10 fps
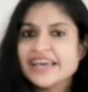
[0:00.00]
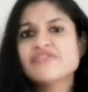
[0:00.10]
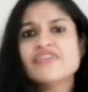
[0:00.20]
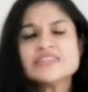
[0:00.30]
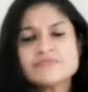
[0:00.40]

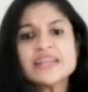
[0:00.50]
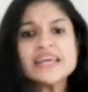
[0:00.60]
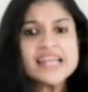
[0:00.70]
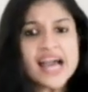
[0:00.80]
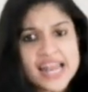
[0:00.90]
Investment
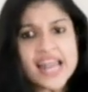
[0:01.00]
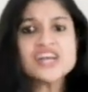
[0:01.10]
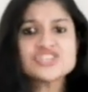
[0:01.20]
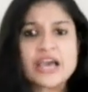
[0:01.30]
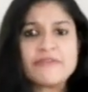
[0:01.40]
in a
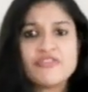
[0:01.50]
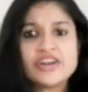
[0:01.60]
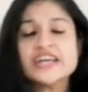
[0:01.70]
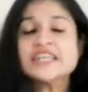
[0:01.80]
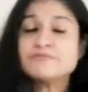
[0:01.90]
large cap
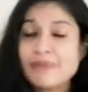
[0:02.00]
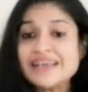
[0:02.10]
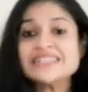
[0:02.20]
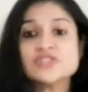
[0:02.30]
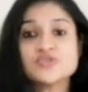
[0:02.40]
fund is
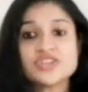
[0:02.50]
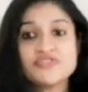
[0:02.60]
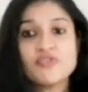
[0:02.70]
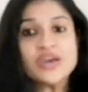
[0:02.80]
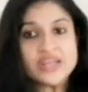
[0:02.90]
best suited
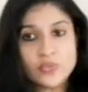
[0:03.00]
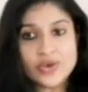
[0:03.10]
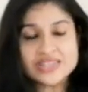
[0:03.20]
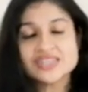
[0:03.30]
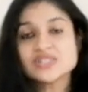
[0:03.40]
for
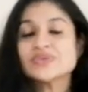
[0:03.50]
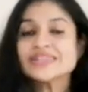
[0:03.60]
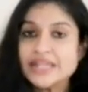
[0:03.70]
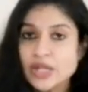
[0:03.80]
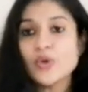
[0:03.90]
investors with
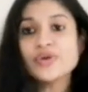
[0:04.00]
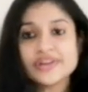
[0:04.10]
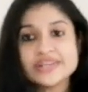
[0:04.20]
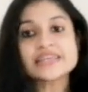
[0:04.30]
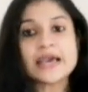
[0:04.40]
low
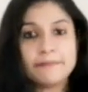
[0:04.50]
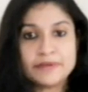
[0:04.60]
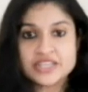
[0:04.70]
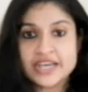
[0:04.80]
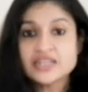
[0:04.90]
risk
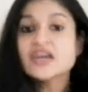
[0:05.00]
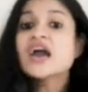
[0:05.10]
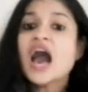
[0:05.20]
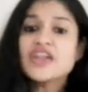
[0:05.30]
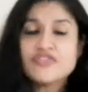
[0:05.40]
appetite
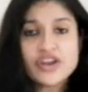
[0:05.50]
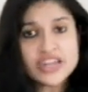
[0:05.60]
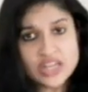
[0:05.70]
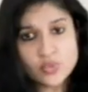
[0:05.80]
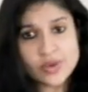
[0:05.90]
and for
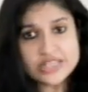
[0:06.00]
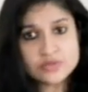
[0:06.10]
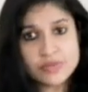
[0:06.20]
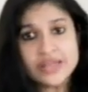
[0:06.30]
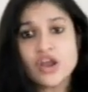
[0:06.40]
an
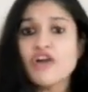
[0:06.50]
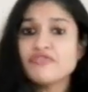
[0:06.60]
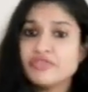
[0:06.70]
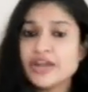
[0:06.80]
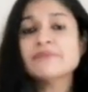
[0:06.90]
investment
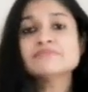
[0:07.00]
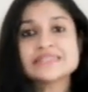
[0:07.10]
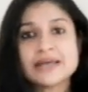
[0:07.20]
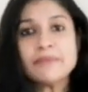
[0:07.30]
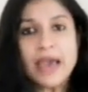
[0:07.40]
of lump
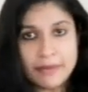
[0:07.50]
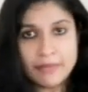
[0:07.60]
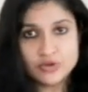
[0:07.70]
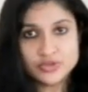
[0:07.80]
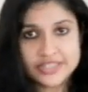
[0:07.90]
sum
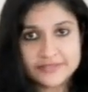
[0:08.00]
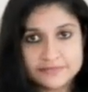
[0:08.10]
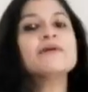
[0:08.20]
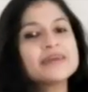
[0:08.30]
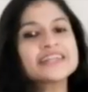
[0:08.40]
amount.
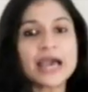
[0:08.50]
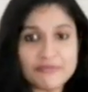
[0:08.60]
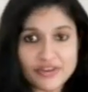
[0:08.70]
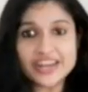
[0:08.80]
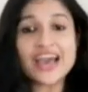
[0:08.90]
The mid cap
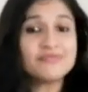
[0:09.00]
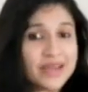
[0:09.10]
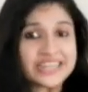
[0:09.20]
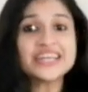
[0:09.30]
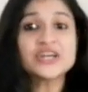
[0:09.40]
fund have
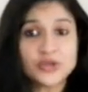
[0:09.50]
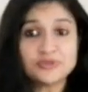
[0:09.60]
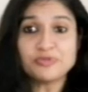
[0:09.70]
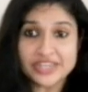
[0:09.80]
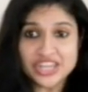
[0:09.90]
better
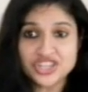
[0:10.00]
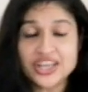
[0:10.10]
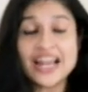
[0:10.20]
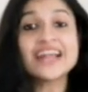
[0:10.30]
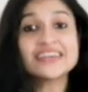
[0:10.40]
growth
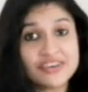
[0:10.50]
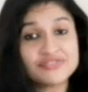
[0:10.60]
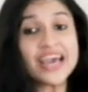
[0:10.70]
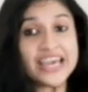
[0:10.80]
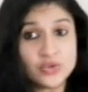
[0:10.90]
potential and give
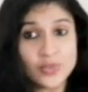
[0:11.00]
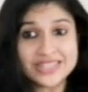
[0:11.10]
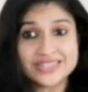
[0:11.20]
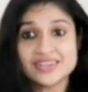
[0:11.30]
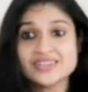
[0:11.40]
the
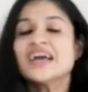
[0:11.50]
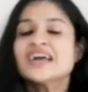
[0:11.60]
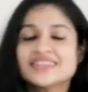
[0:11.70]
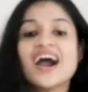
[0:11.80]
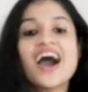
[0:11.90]
investors
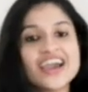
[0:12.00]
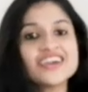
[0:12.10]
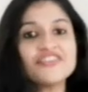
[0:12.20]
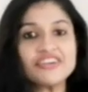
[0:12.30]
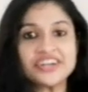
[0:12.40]
the
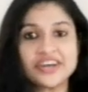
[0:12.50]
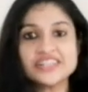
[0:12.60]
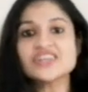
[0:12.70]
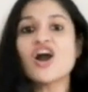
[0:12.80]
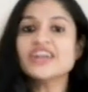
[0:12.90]
higher
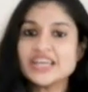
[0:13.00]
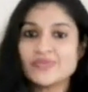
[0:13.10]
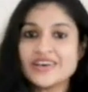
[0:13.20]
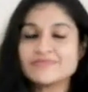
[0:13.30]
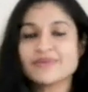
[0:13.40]
return on
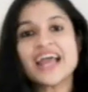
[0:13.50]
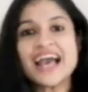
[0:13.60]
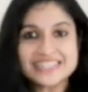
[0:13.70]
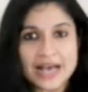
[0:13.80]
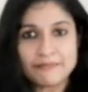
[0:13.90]
investment
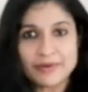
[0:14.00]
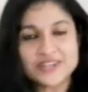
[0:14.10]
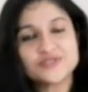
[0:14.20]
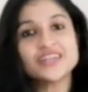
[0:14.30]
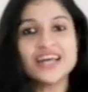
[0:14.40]
as
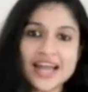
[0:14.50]
compared to the